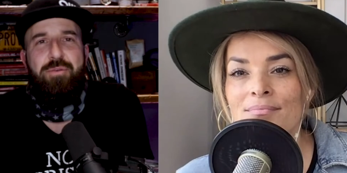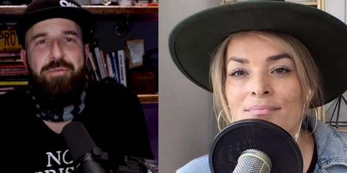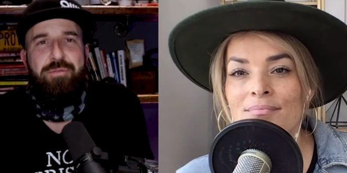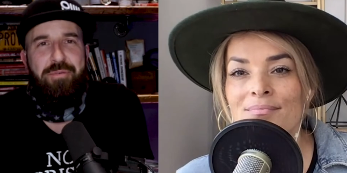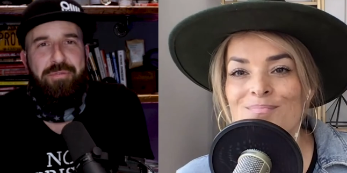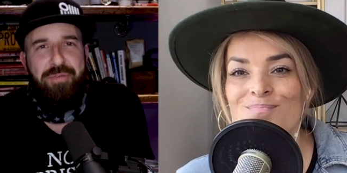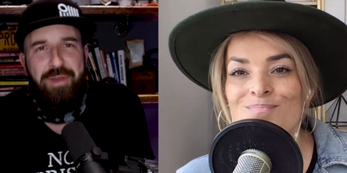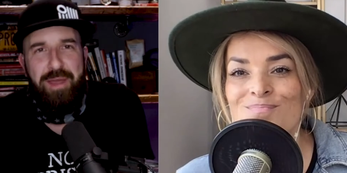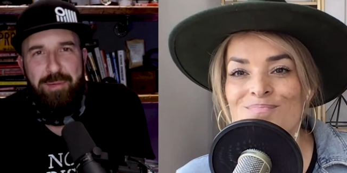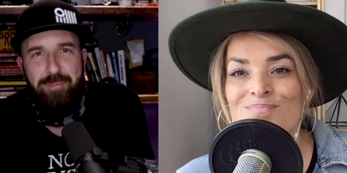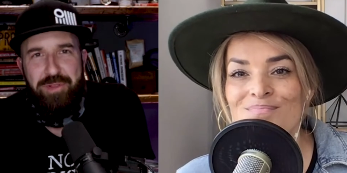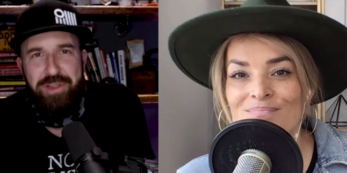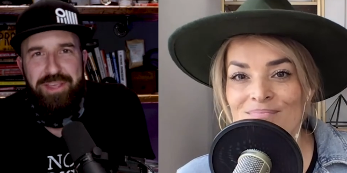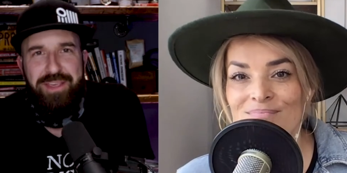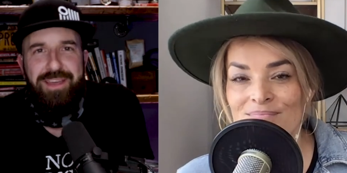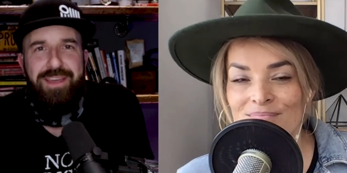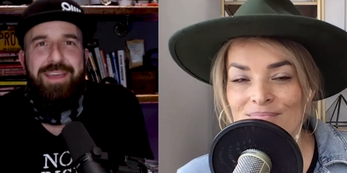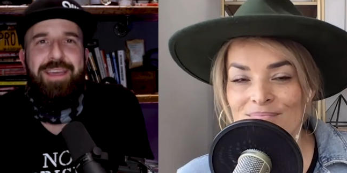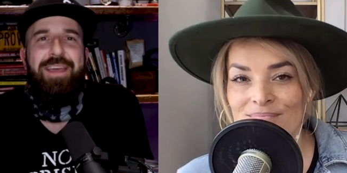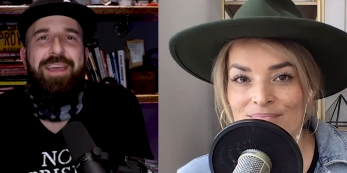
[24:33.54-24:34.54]
Speaker 1: you have a
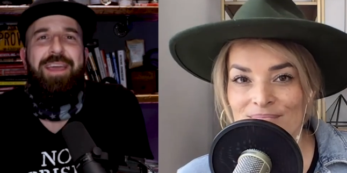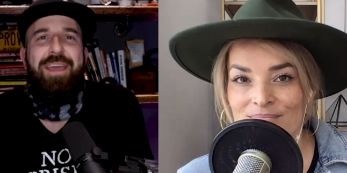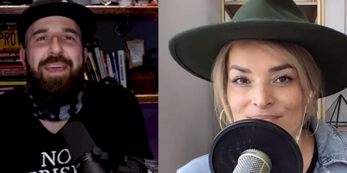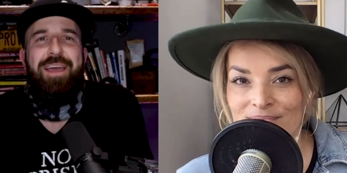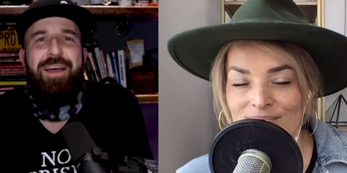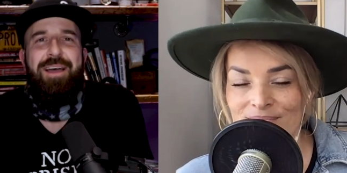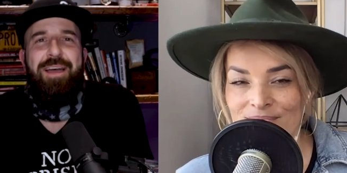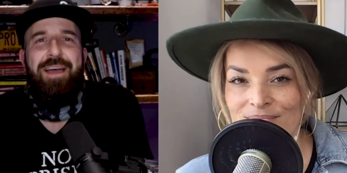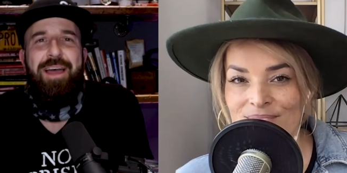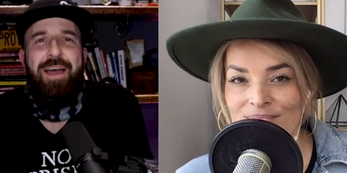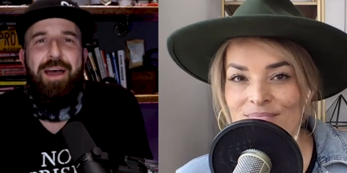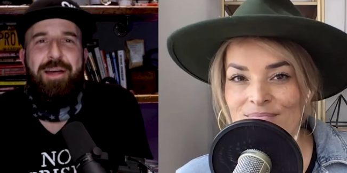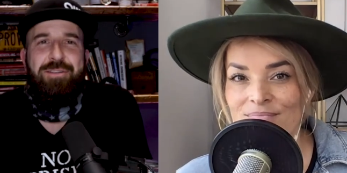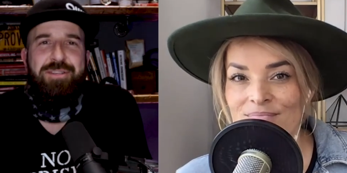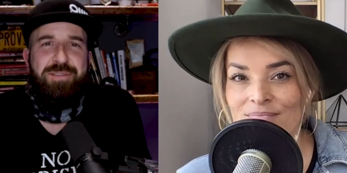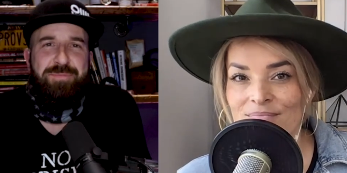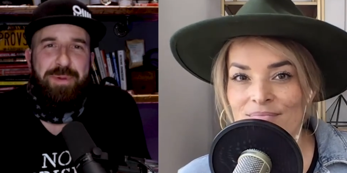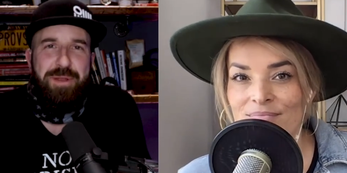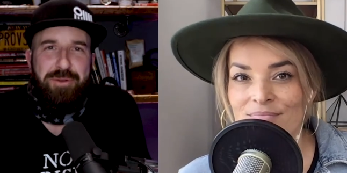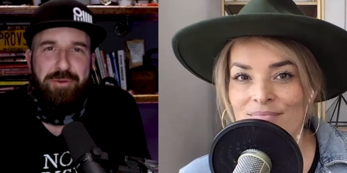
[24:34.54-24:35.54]
family. How do
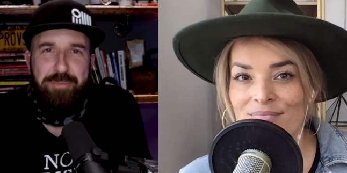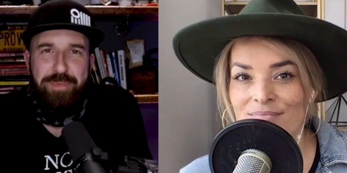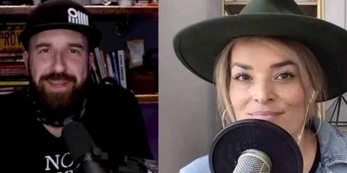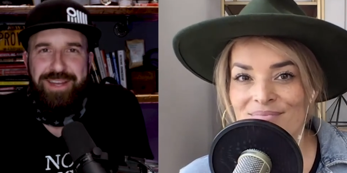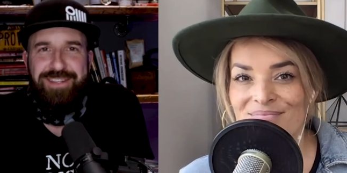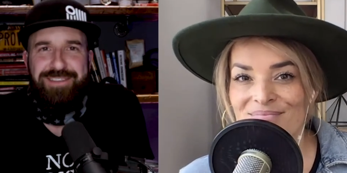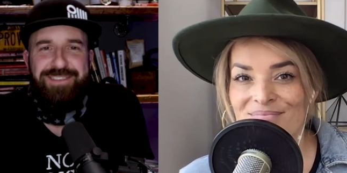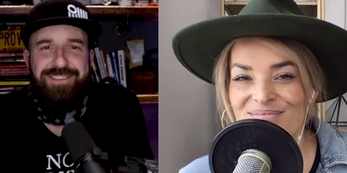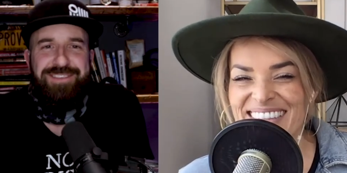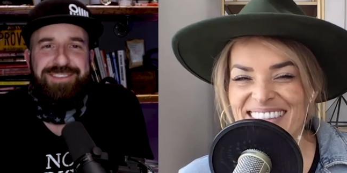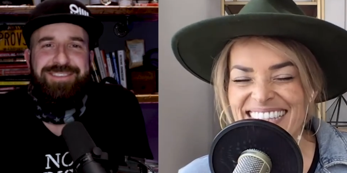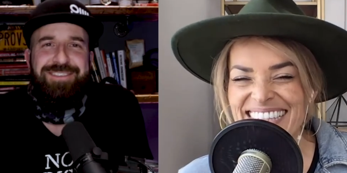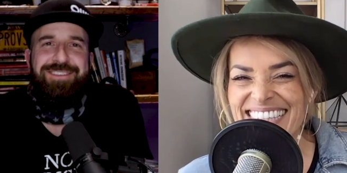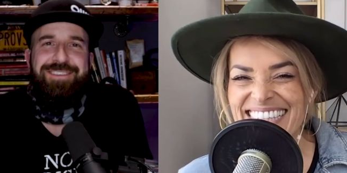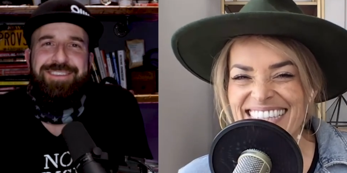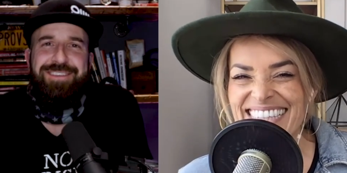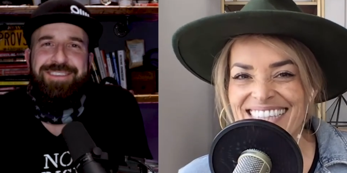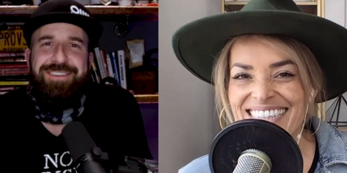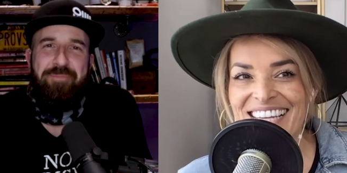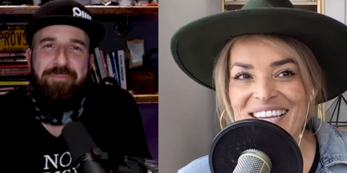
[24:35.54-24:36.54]
you spend your minutes?
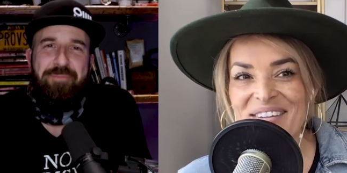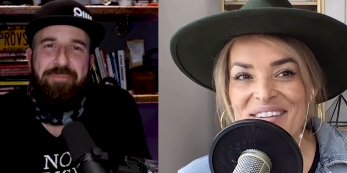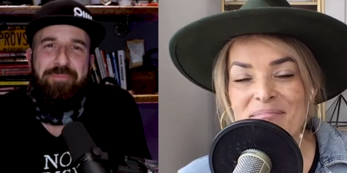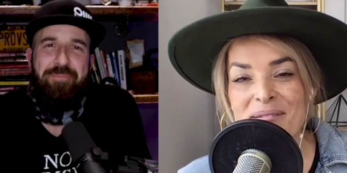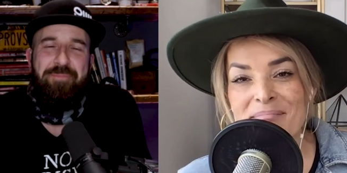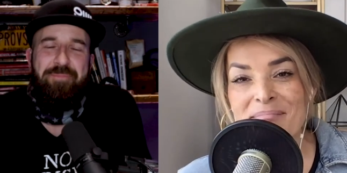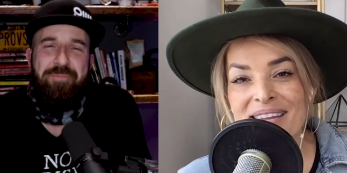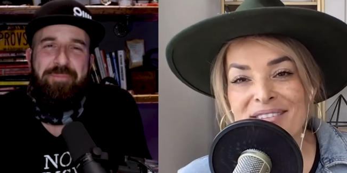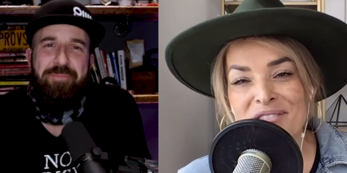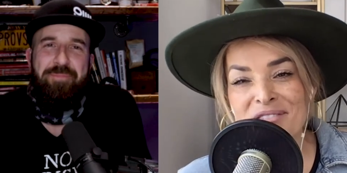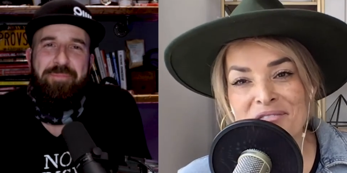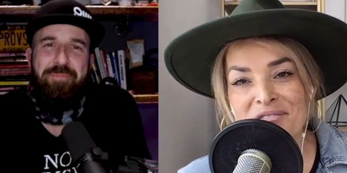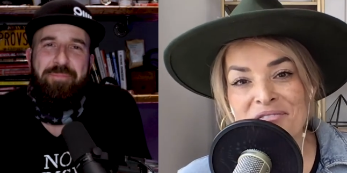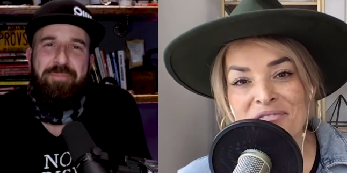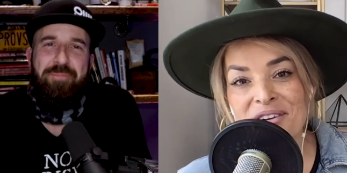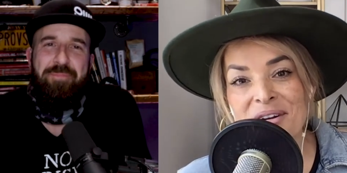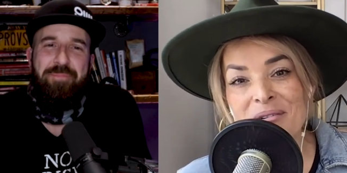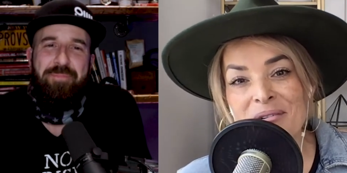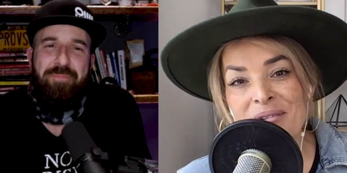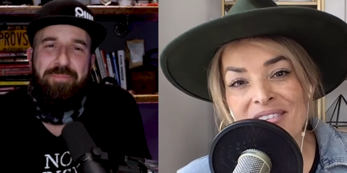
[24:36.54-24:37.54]
Speaker 2: my minutes are
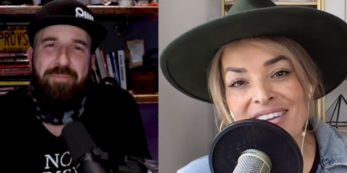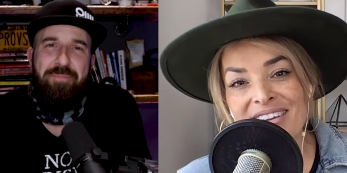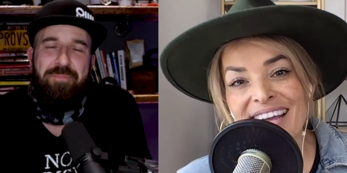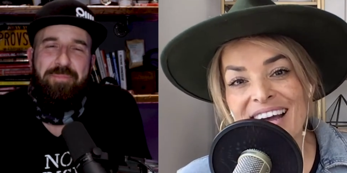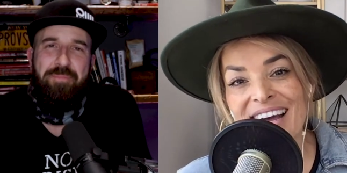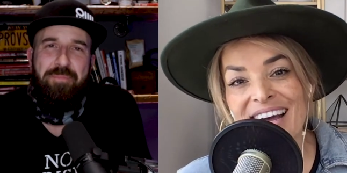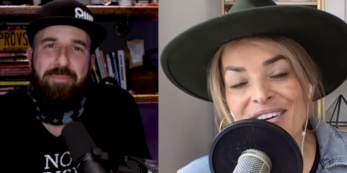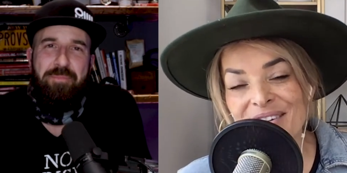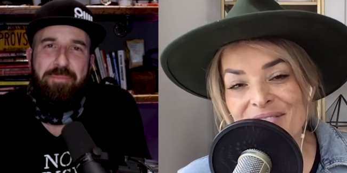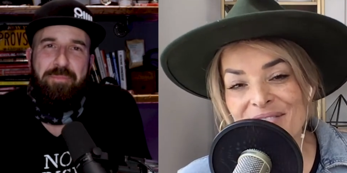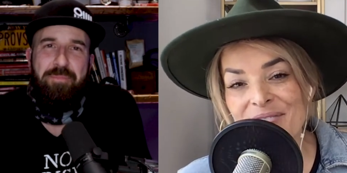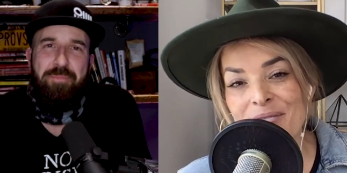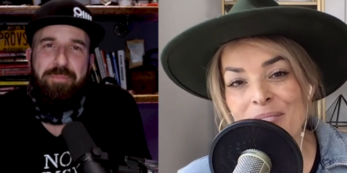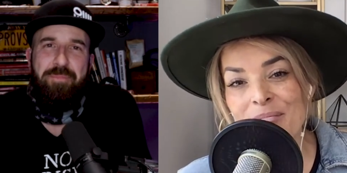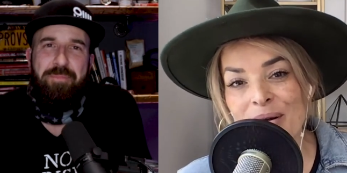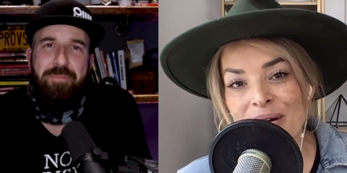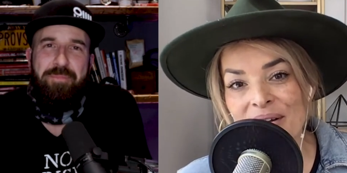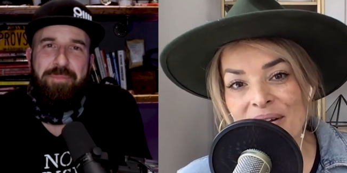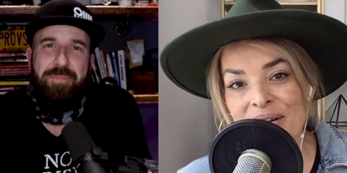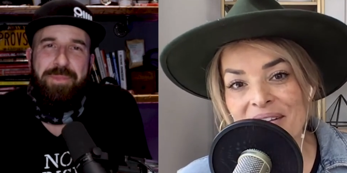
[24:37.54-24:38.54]
very well accounted for
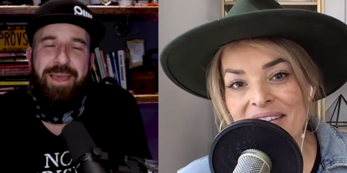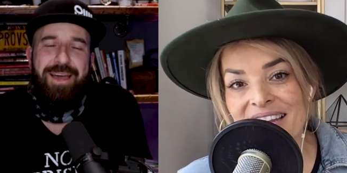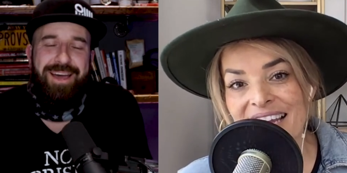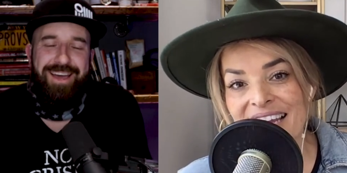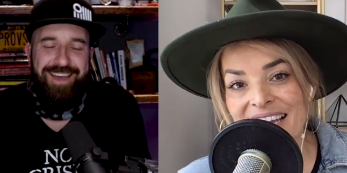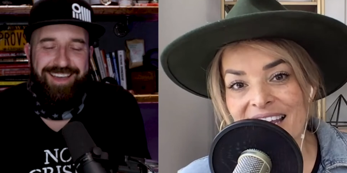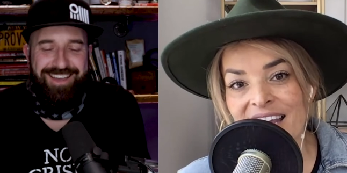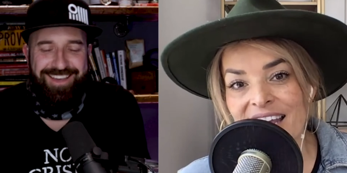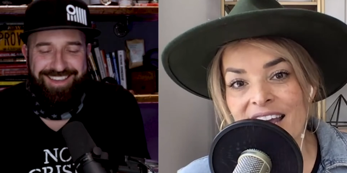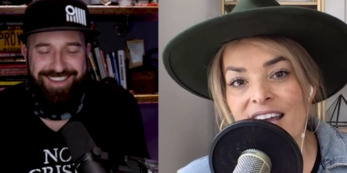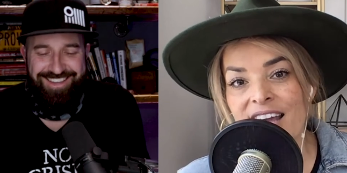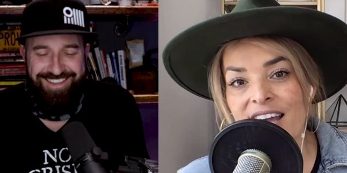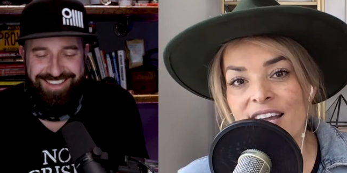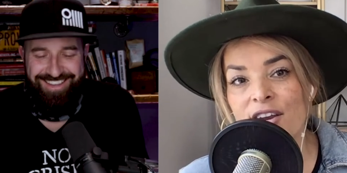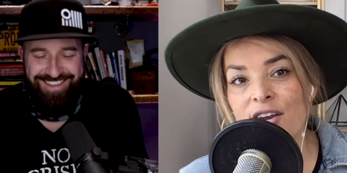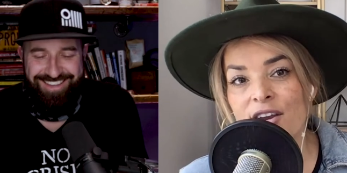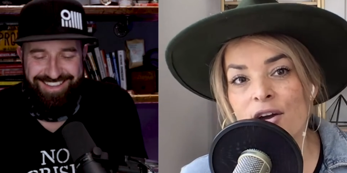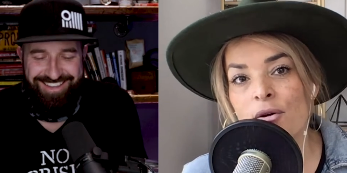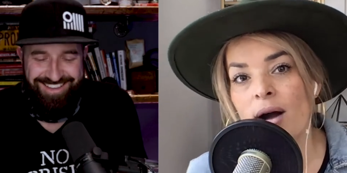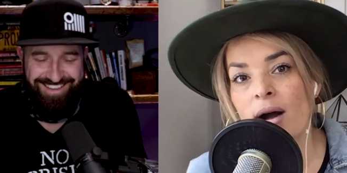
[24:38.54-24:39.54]
paul like
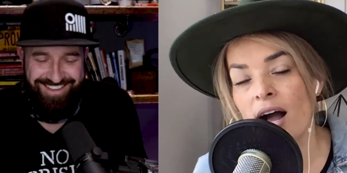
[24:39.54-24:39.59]
you know